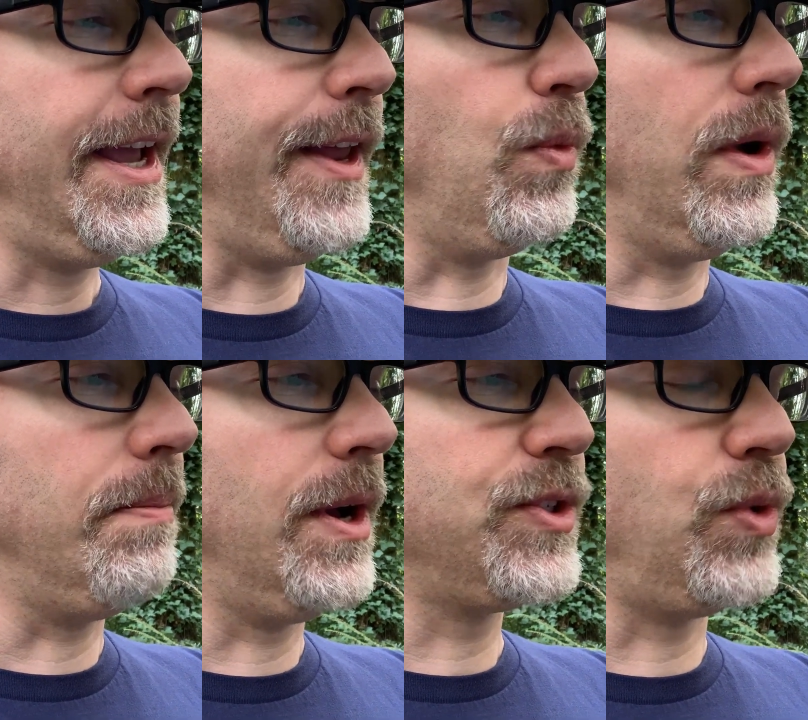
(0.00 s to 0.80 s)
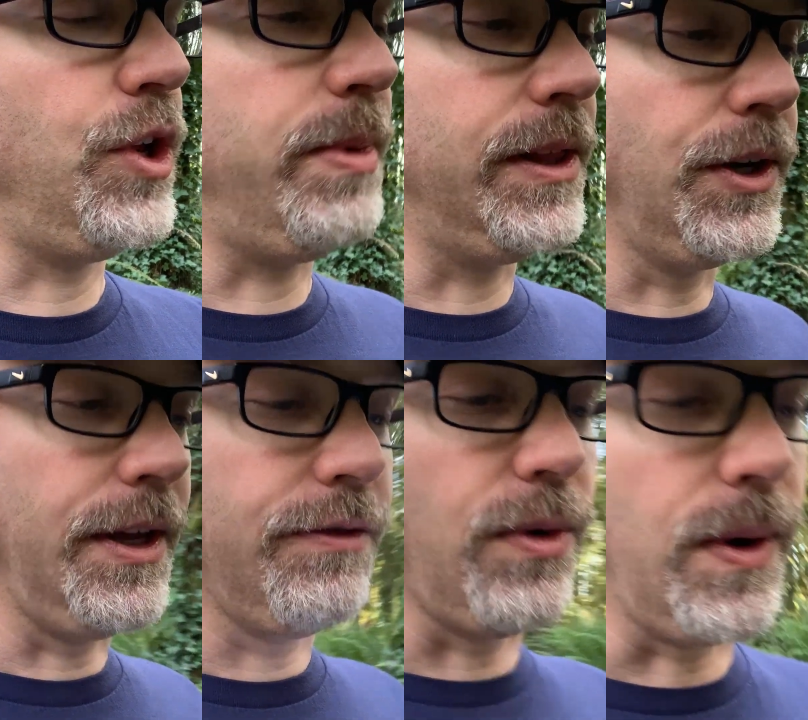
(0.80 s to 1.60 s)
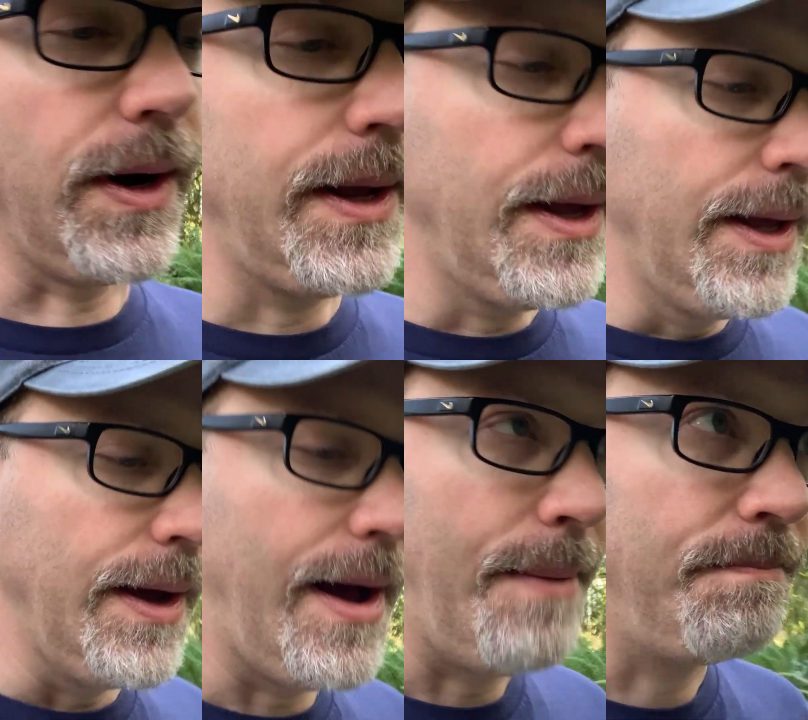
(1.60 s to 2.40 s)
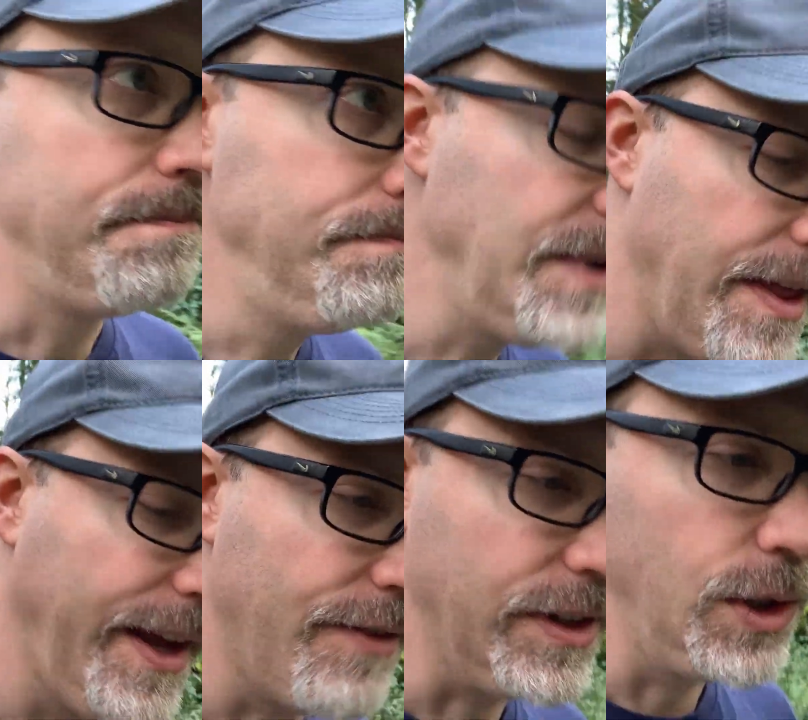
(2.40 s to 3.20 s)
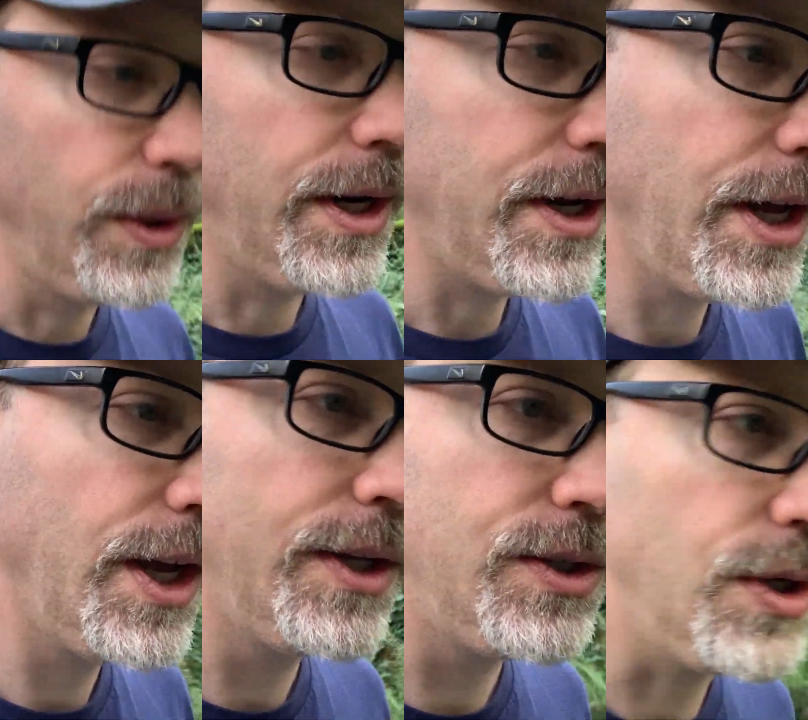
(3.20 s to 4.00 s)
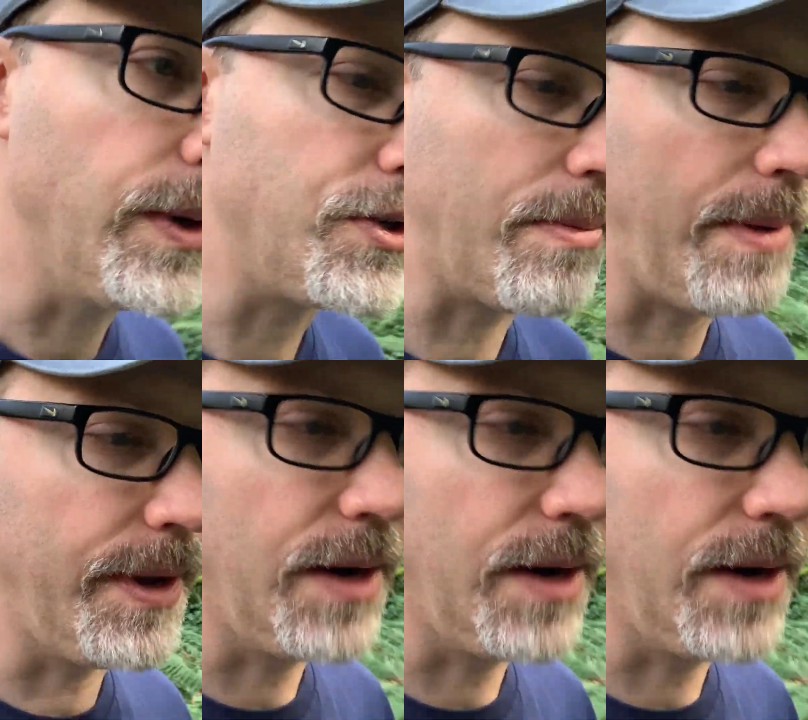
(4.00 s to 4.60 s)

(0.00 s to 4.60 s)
And what bugs would you be looking for? I think I've alluded to a trip I'm